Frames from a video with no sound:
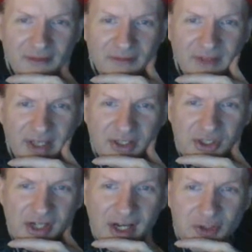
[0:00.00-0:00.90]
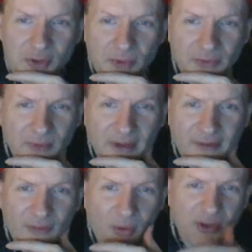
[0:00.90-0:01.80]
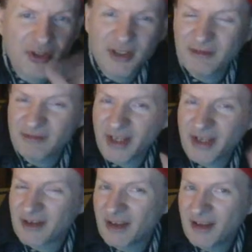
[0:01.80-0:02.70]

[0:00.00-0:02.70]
like change was really for. She like